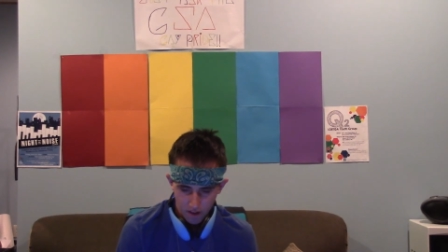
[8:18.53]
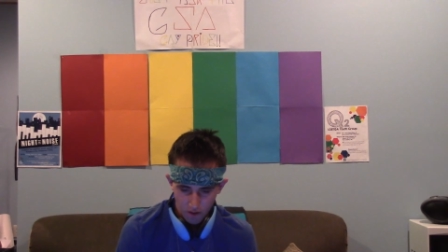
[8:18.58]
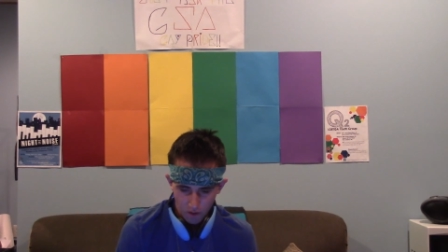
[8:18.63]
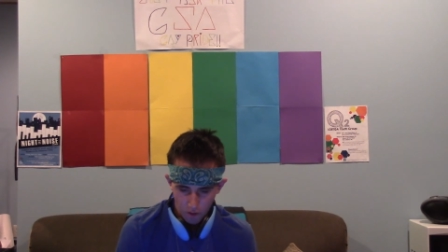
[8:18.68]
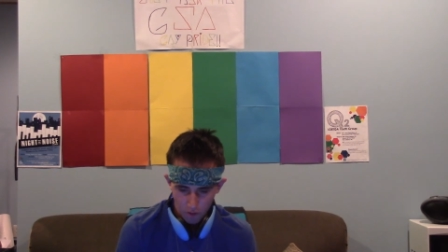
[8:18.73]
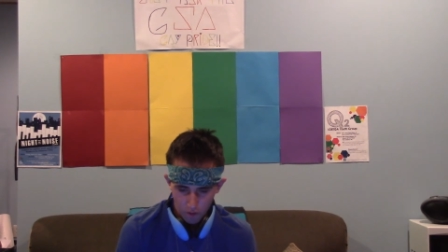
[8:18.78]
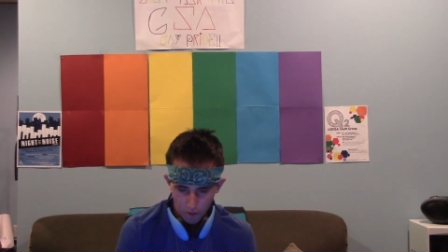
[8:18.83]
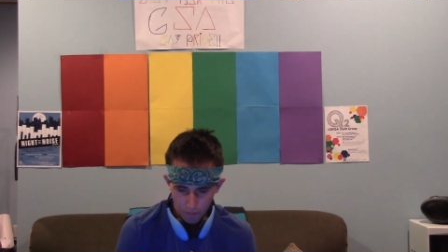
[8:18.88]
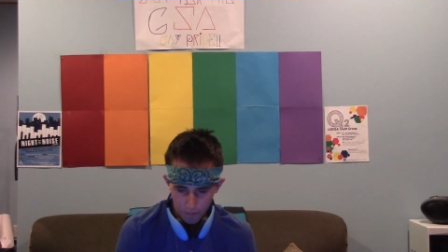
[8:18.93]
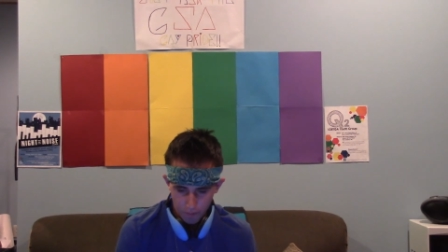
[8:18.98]

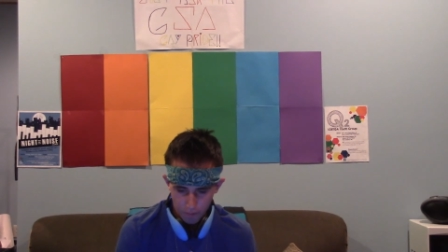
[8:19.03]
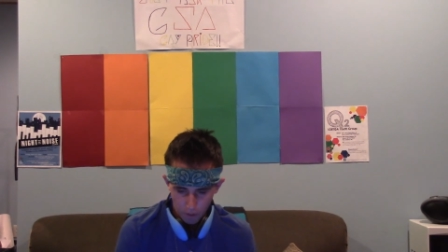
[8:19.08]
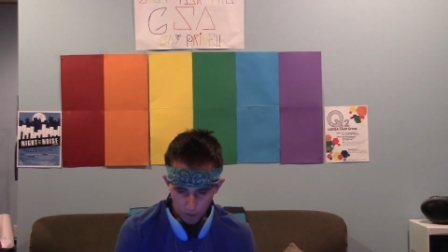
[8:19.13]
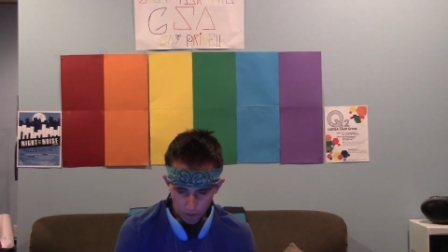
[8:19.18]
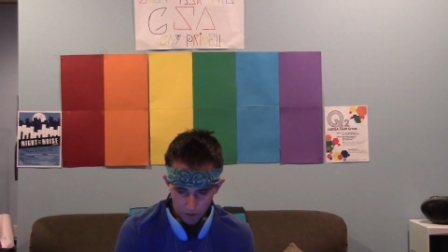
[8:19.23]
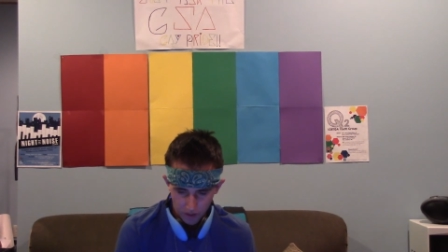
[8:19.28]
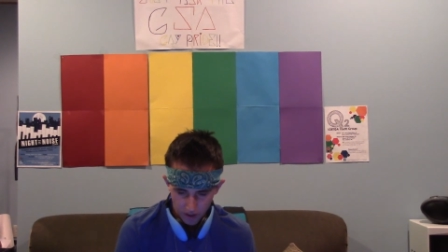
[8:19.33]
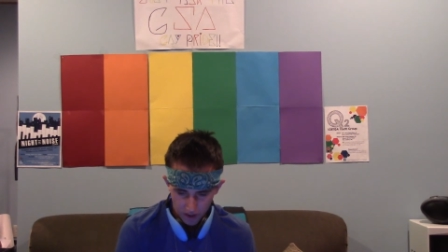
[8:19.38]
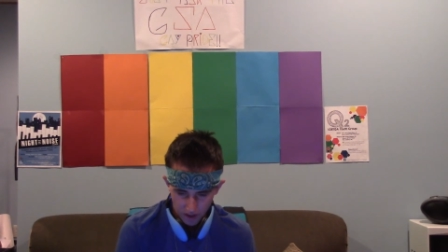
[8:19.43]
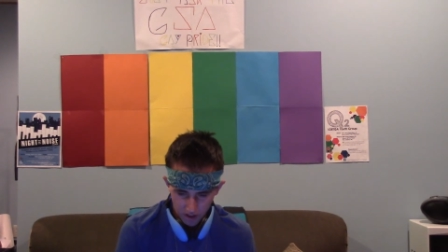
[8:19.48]
over
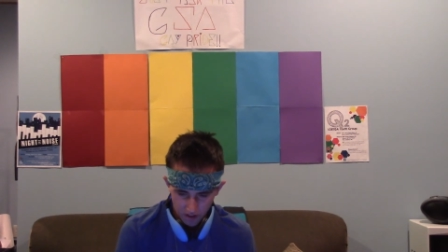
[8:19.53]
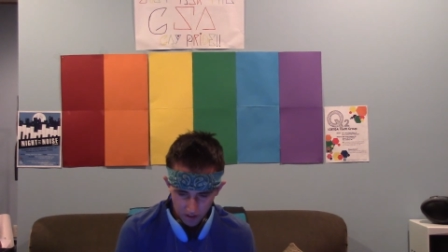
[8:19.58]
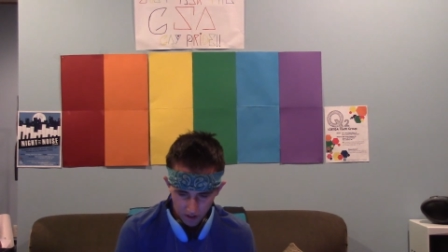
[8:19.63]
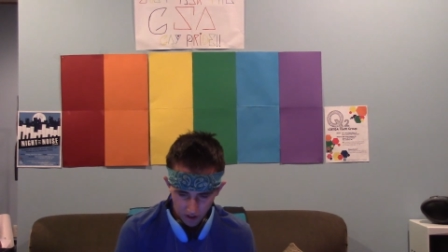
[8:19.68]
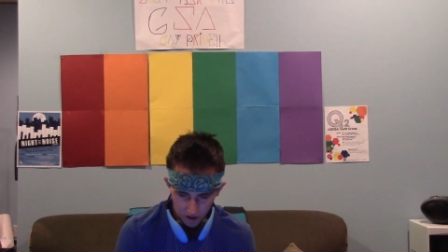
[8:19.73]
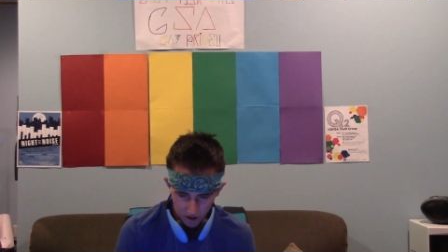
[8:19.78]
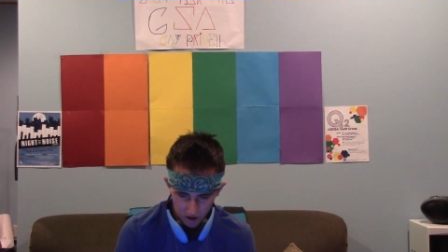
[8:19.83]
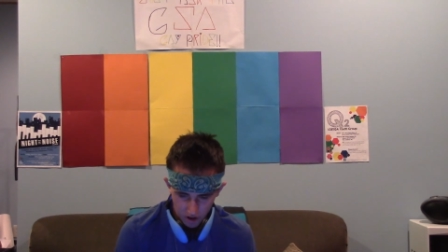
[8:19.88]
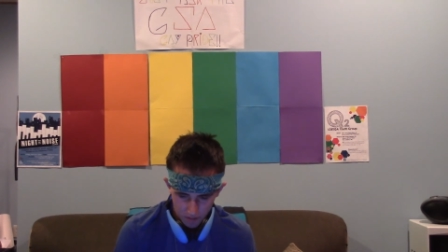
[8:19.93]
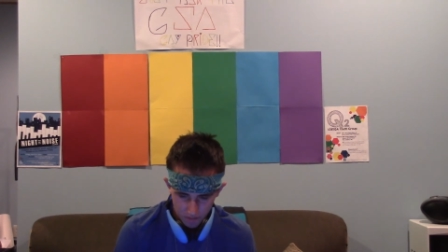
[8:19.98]
both his
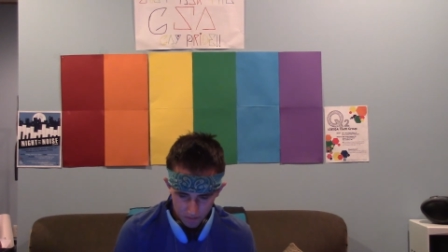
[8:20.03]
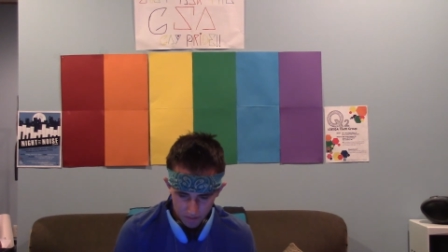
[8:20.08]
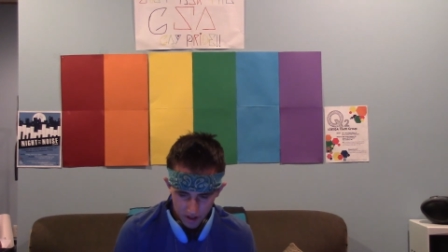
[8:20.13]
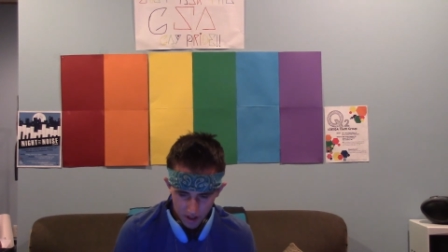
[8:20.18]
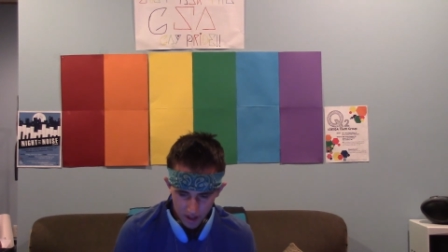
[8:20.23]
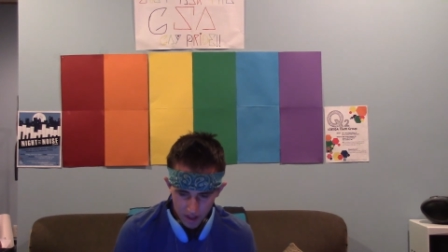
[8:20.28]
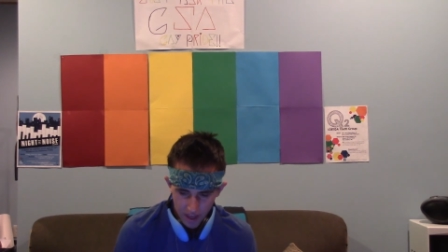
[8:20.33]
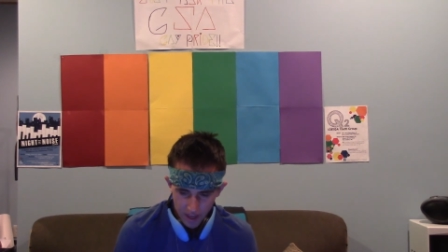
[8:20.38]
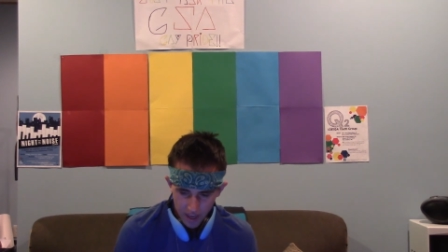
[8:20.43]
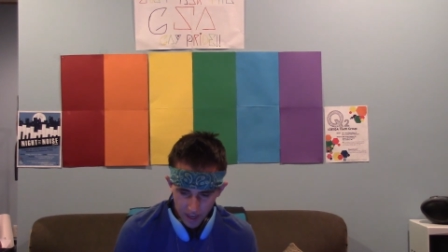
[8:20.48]
arms,
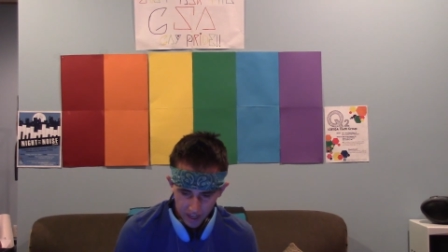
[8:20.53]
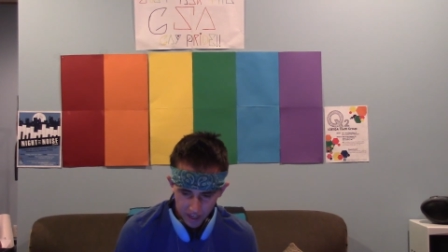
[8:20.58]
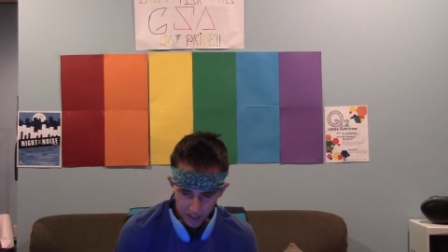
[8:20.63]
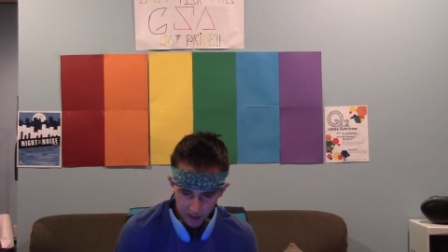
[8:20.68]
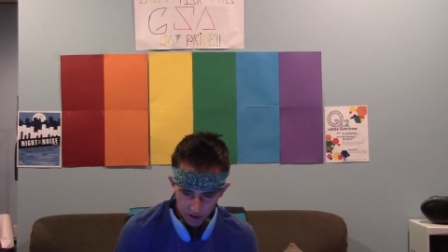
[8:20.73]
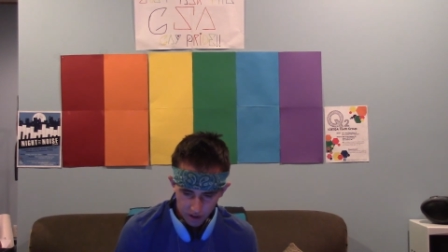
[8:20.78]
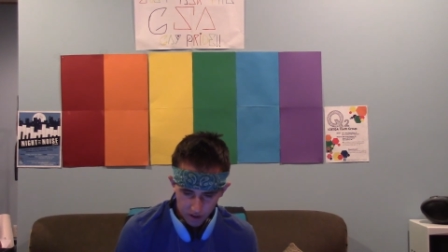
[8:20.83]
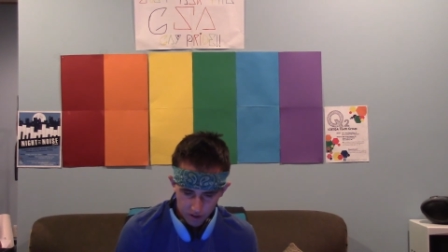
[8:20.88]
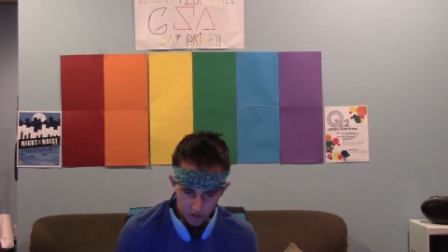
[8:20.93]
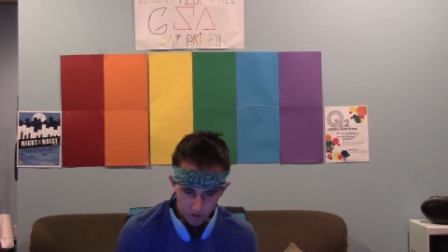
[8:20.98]
and
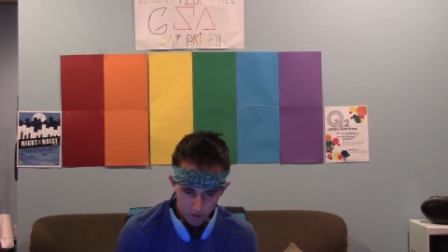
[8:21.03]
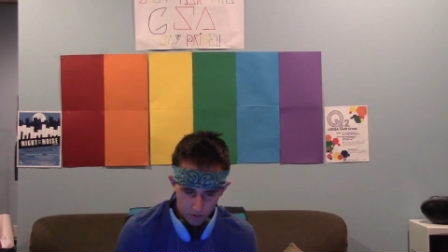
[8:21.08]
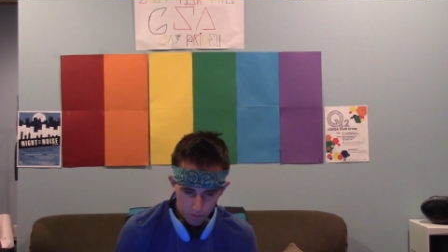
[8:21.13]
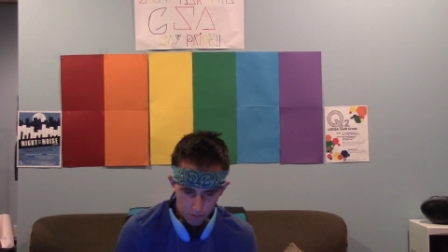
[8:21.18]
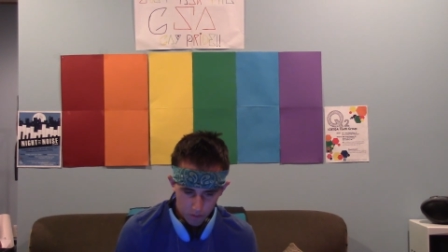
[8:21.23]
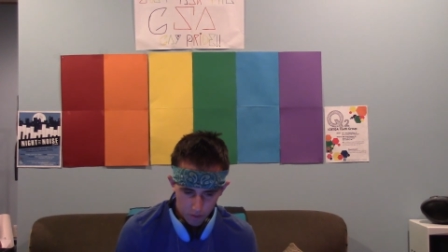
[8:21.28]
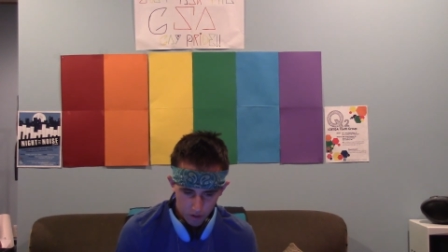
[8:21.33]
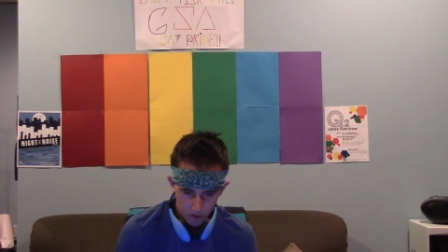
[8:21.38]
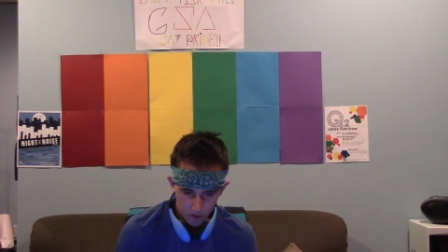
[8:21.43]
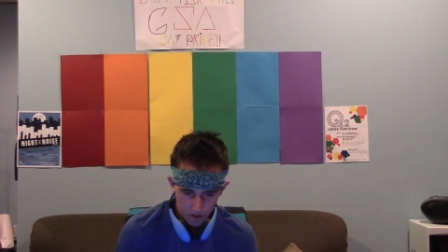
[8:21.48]
carried two
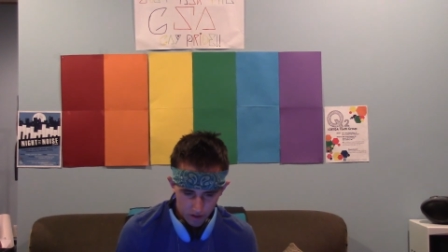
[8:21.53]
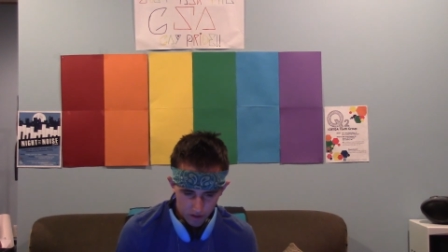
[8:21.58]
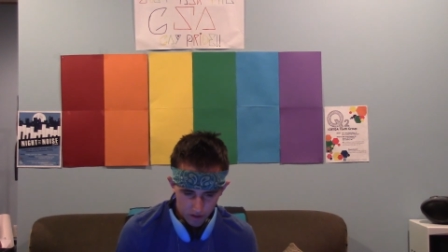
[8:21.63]
more in